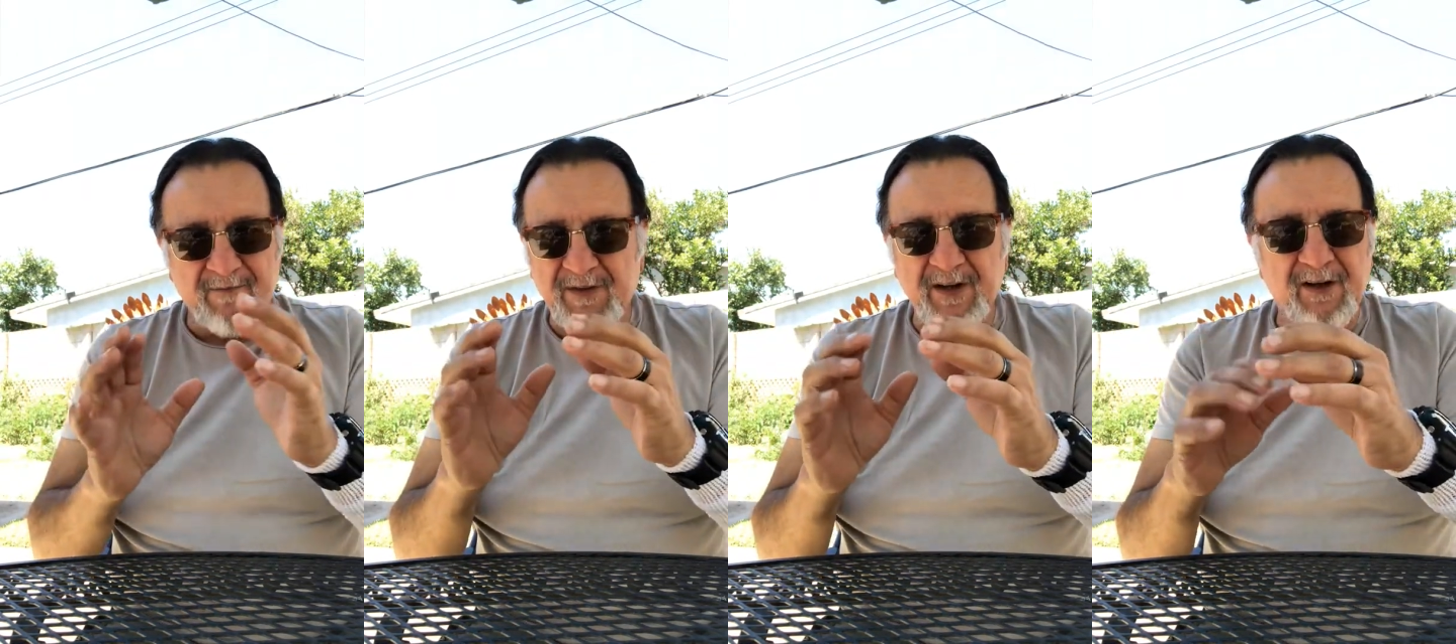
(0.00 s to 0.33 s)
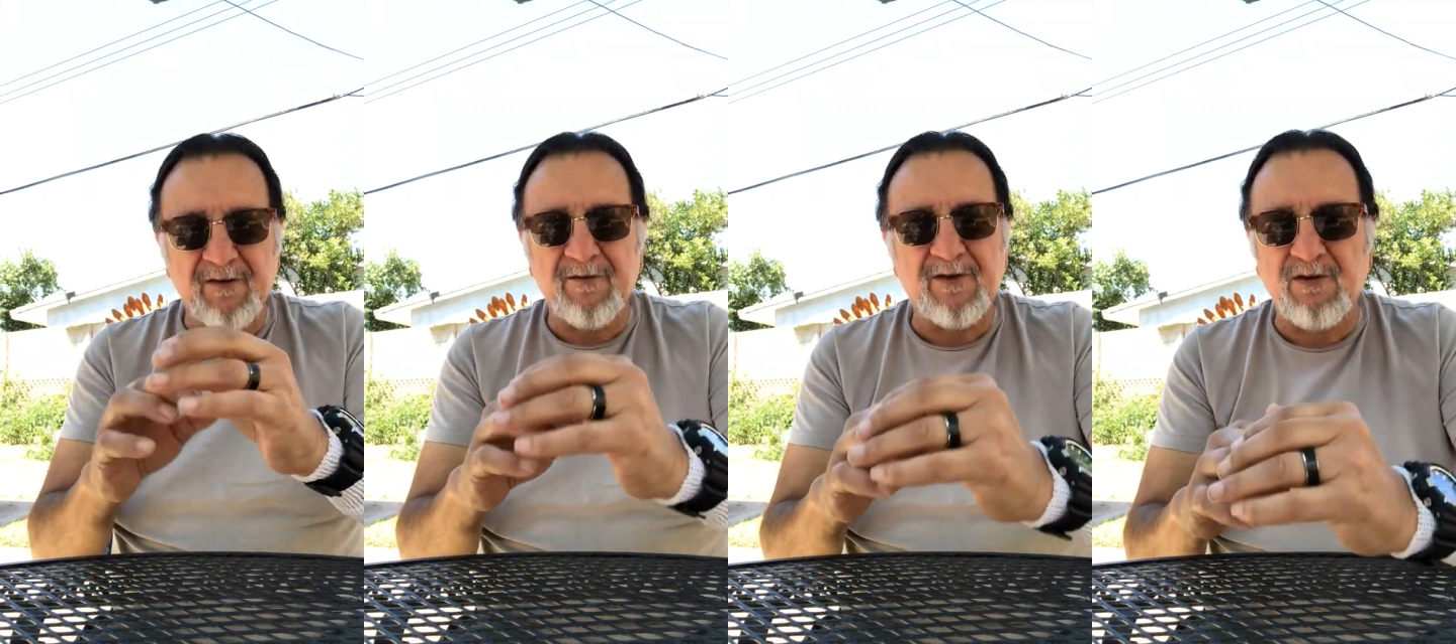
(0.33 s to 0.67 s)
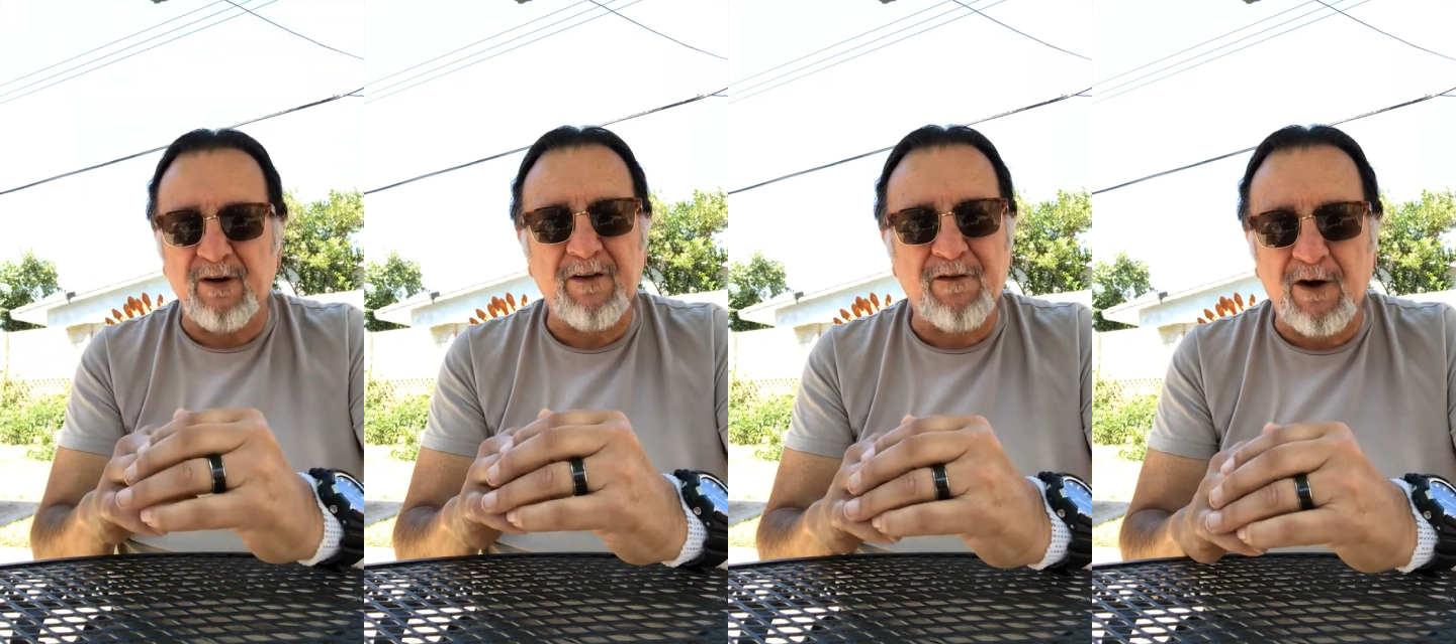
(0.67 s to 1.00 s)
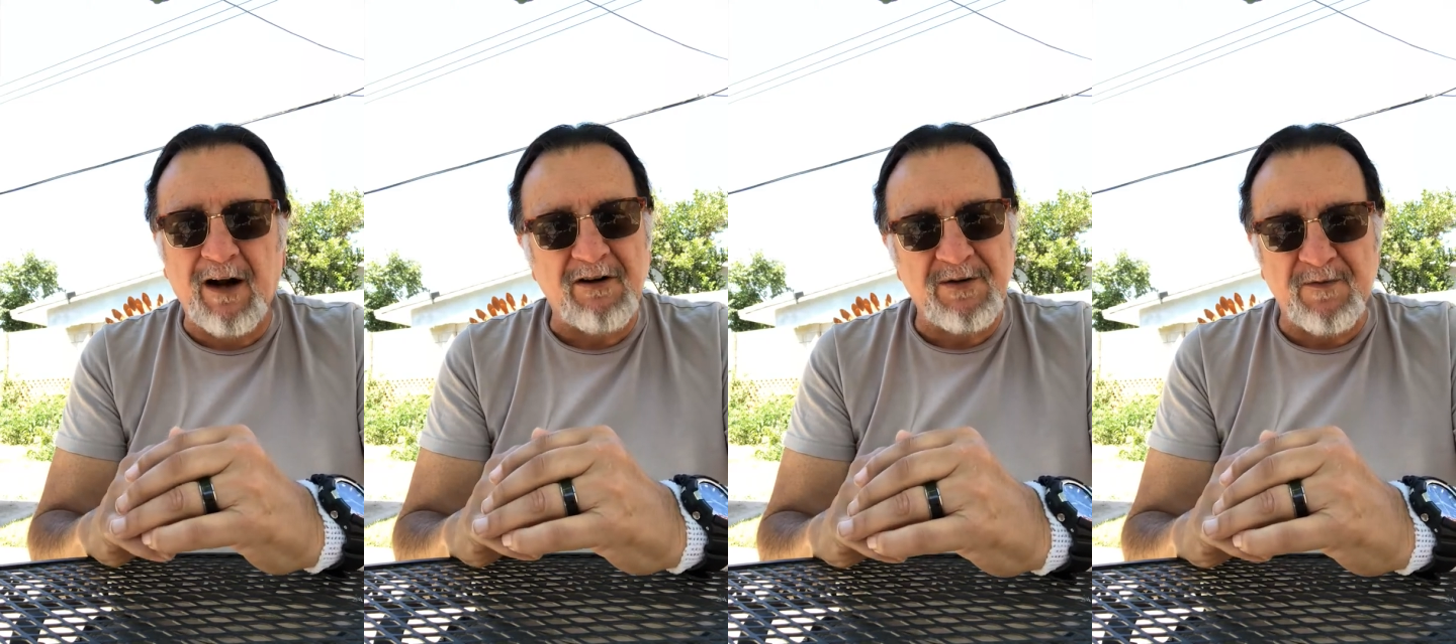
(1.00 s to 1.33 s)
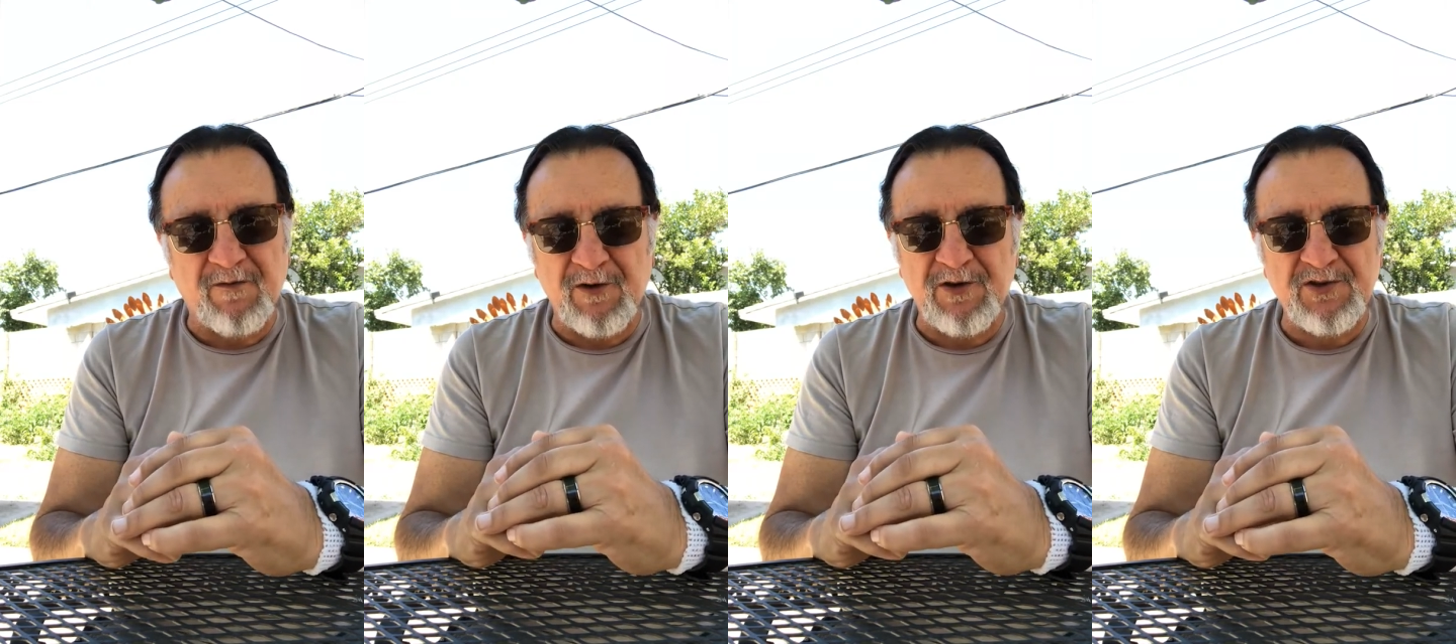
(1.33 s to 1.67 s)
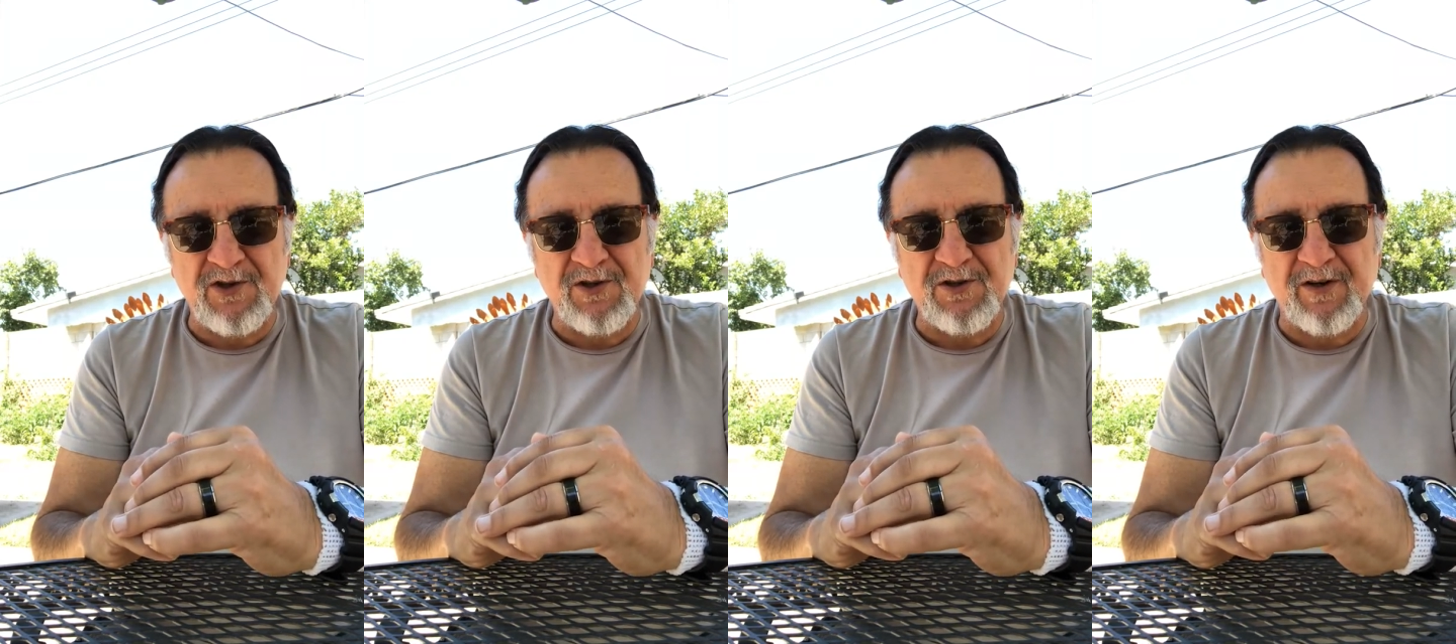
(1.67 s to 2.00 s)
you know, 24 hours before the
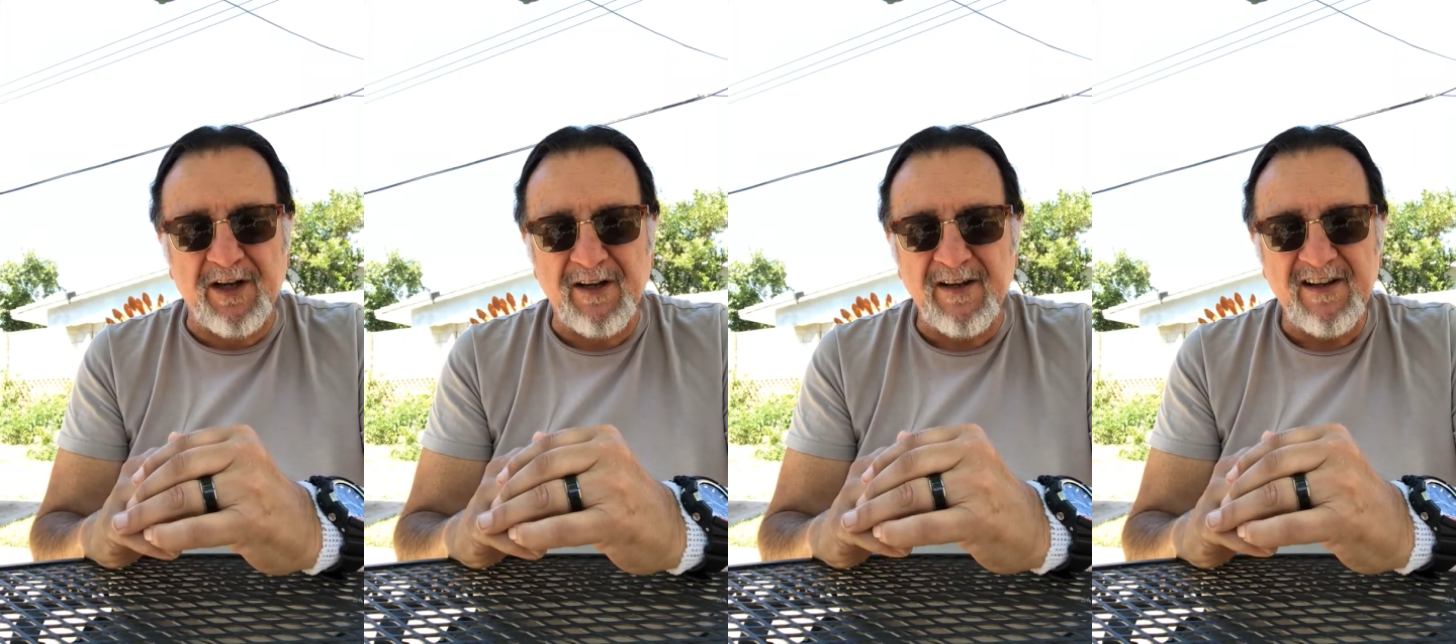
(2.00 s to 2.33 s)
surgery.